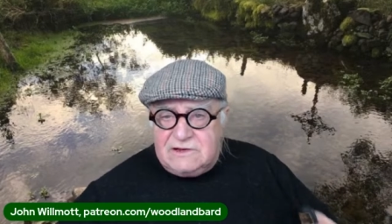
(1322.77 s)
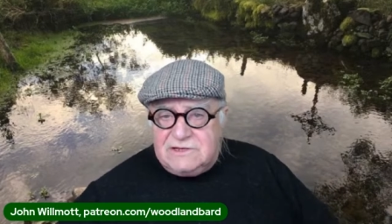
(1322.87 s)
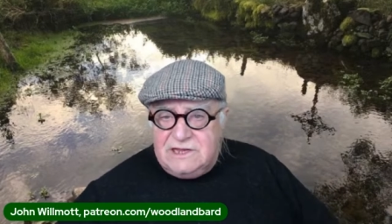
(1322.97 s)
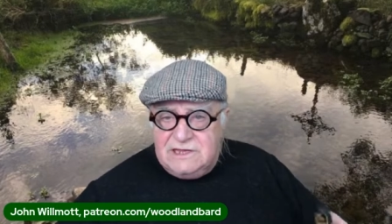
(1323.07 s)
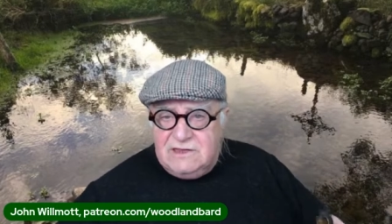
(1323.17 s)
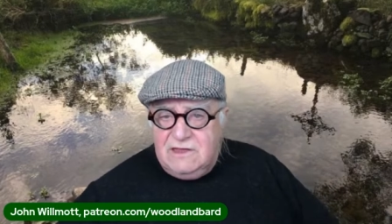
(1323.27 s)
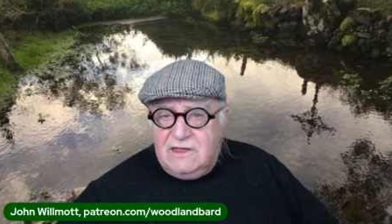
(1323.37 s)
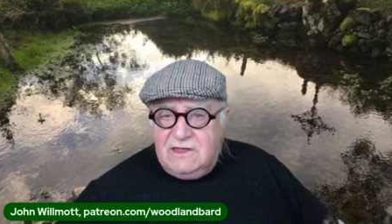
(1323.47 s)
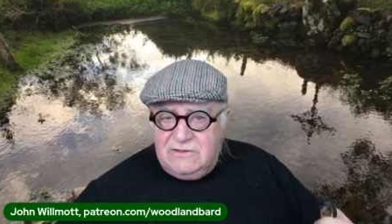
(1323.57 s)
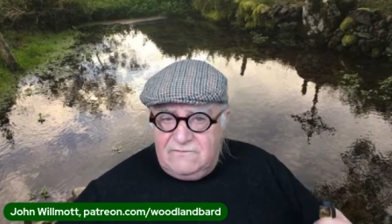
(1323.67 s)
tucked in
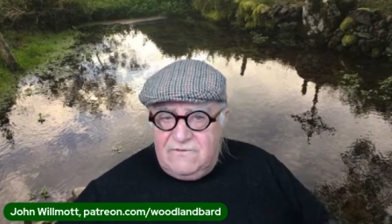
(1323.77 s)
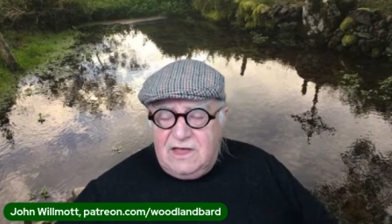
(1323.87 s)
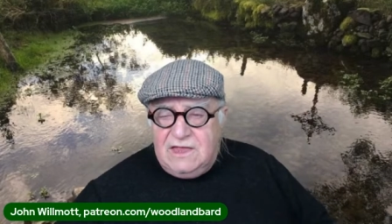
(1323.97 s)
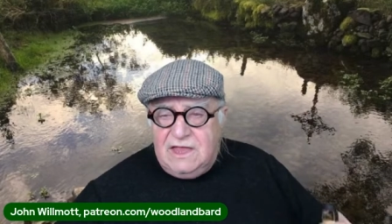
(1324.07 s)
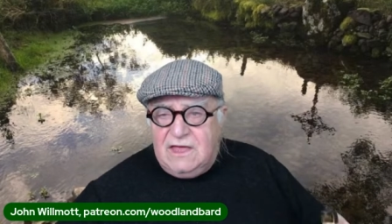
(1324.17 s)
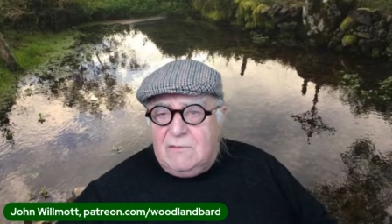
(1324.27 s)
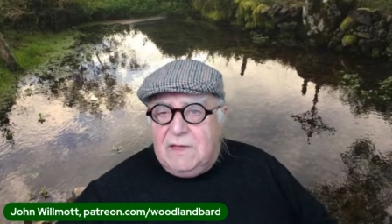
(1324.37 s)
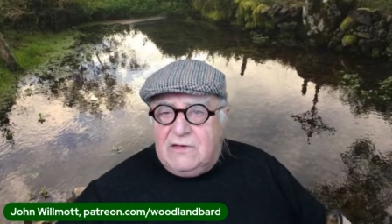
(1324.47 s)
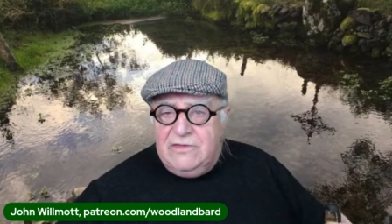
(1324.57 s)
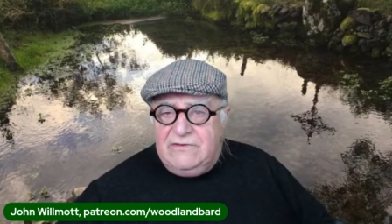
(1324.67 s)
to finding out
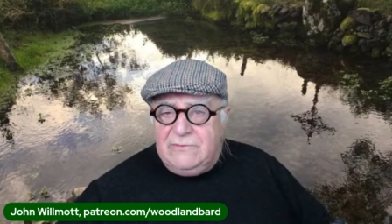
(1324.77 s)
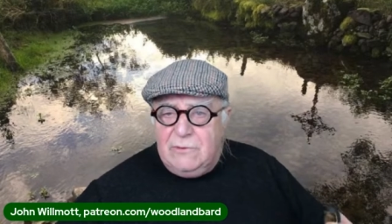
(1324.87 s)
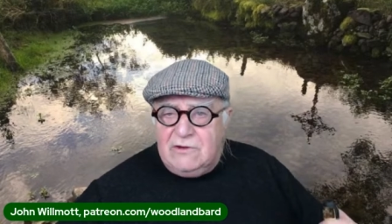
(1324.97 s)
about these